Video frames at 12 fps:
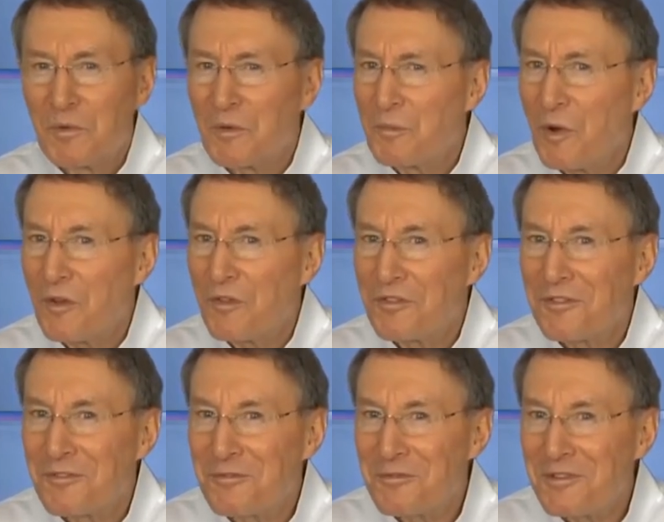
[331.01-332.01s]
But both
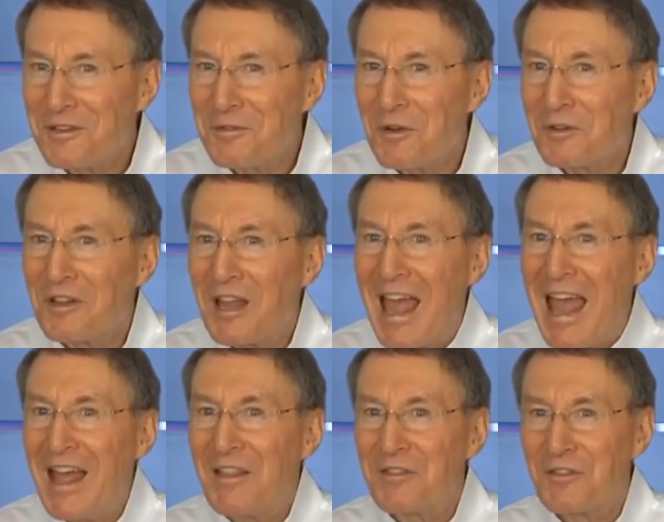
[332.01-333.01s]
the three year old
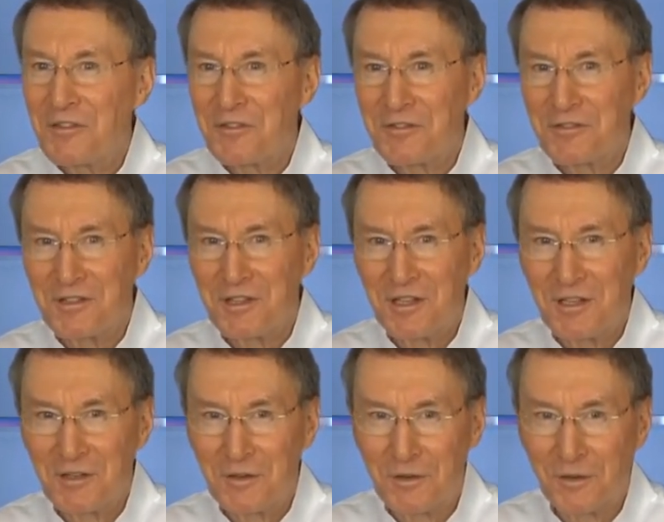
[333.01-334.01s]
and the
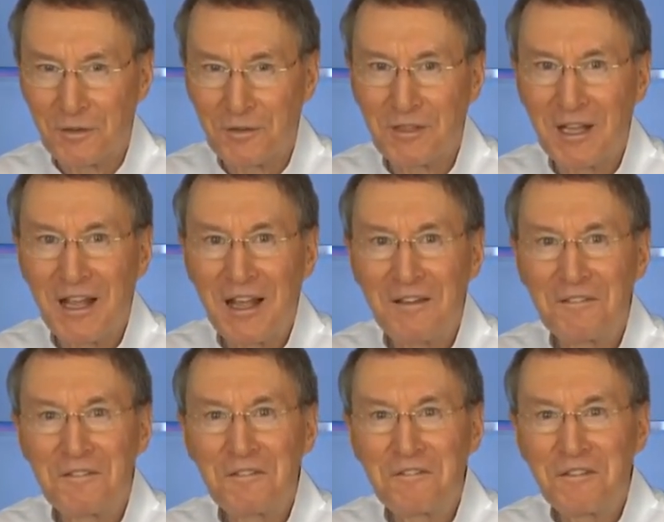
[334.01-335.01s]
13 year old
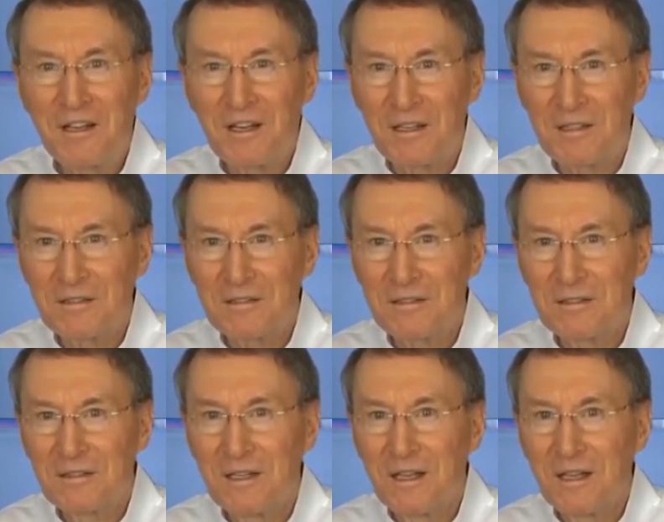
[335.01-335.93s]
have feelings.